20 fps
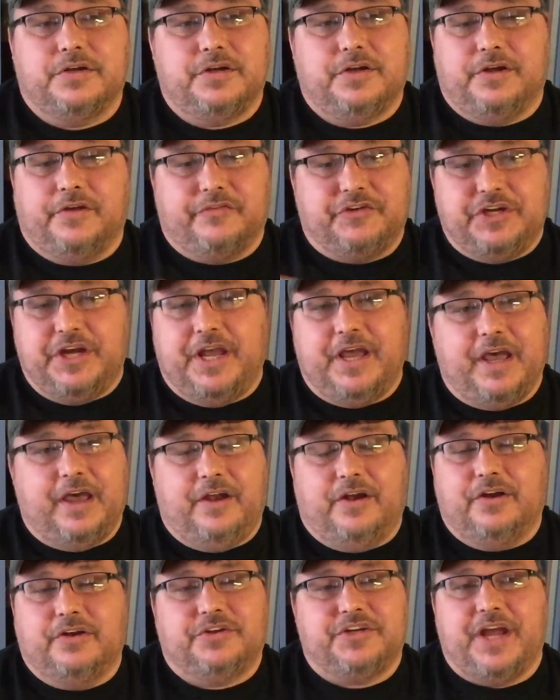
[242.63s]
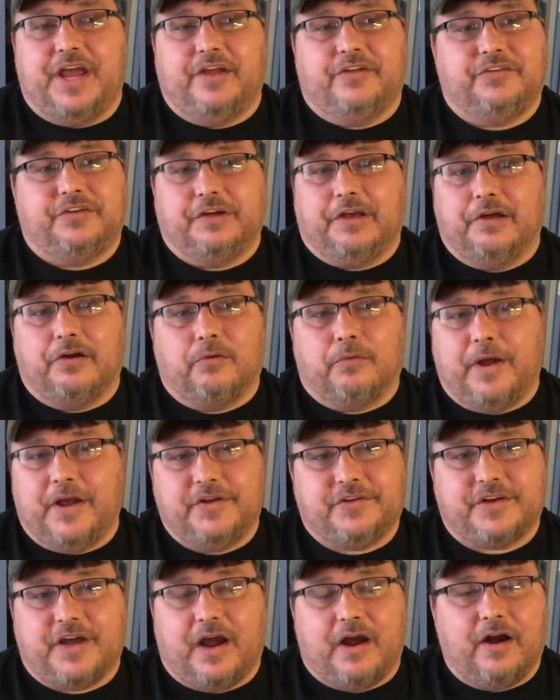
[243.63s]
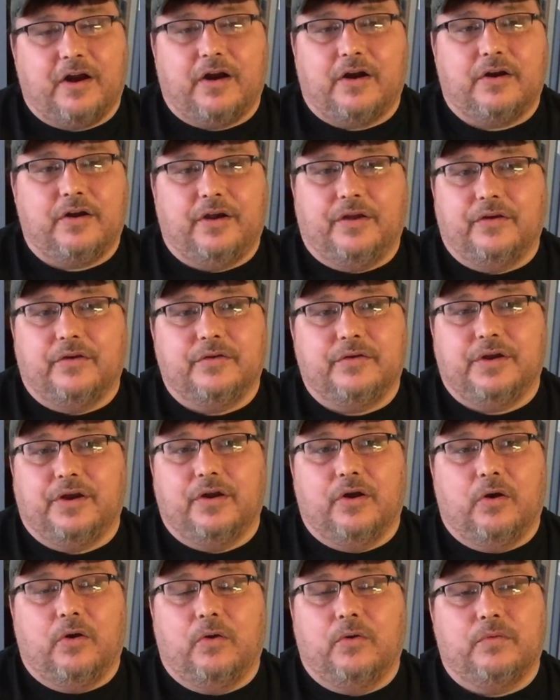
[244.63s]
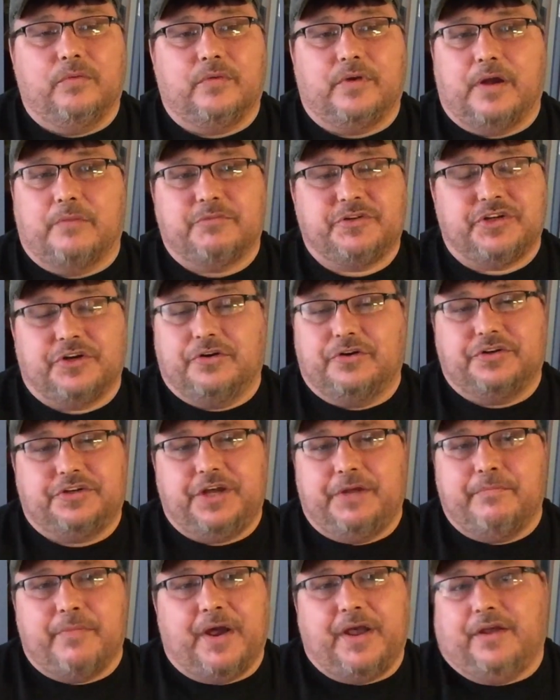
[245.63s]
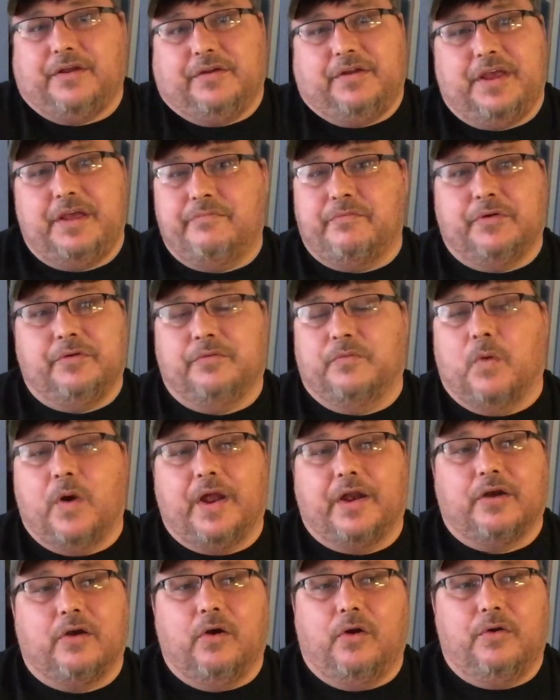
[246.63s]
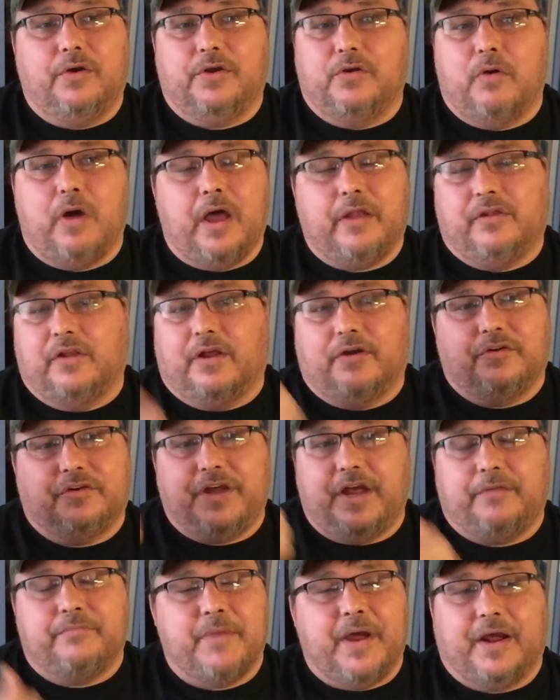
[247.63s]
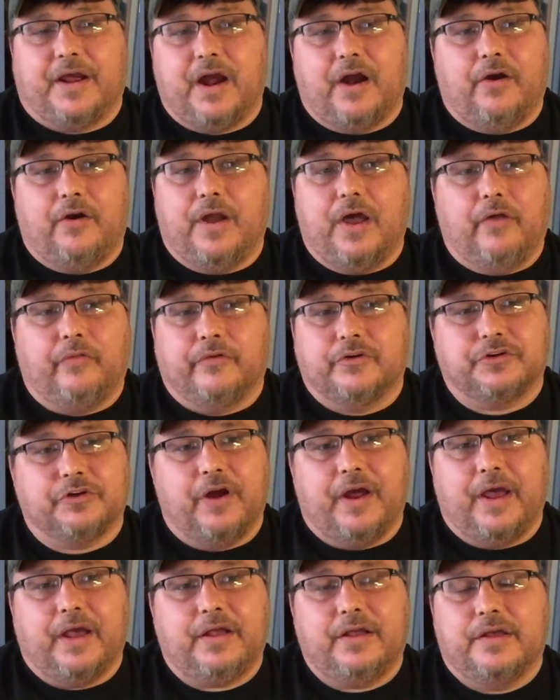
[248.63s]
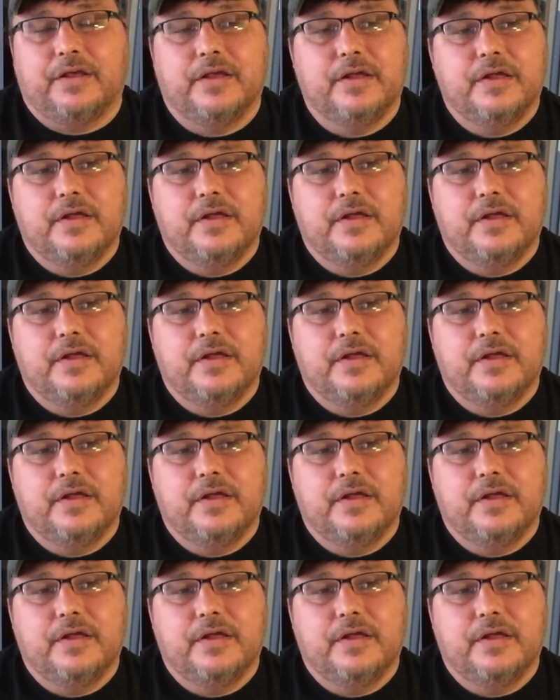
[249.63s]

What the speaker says: if she had a chance to get a race car, and and I'm sure she might even want to go, I'd let her take my car down the track.